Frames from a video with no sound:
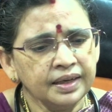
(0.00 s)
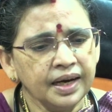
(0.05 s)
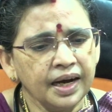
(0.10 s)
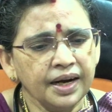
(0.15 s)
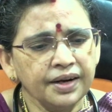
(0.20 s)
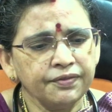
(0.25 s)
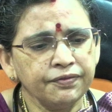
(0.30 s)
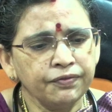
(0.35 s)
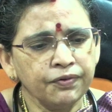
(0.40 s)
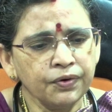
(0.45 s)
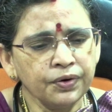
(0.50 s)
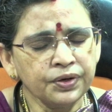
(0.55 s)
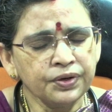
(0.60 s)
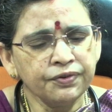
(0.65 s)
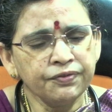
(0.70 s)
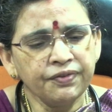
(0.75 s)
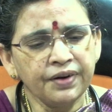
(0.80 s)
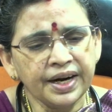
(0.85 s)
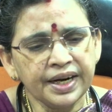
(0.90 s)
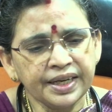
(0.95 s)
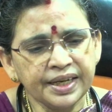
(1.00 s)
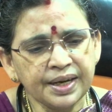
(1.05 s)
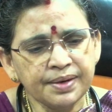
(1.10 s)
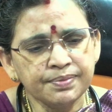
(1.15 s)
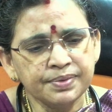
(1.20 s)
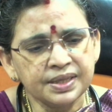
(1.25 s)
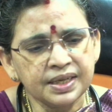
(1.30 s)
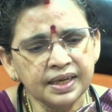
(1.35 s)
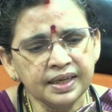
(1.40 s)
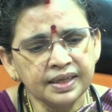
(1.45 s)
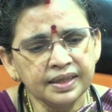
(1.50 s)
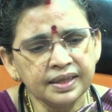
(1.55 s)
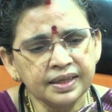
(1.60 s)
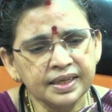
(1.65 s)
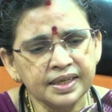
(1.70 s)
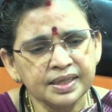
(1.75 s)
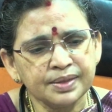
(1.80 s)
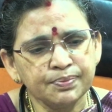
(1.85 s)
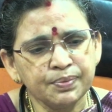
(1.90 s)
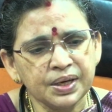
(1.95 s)
And 4 to 5 times daily, that
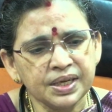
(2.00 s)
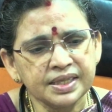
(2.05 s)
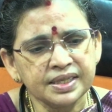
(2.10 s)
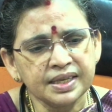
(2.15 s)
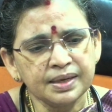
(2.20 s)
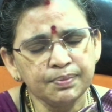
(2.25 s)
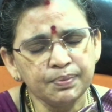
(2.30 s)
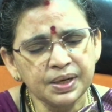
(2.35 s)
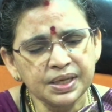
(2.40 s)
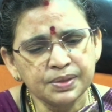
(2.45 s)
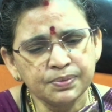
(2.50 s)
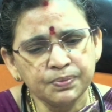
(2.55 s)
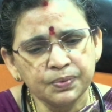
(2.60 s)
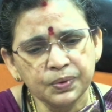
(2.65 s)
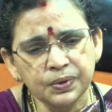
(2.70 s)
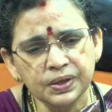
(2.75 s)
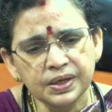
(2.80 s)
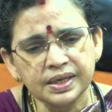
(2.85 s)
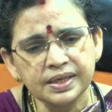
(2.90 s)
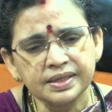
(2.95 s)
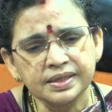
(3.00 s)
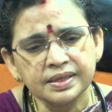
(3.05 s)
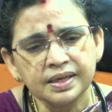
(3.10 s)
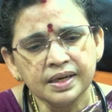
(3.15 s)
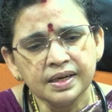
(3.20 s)
is basal plus bolus.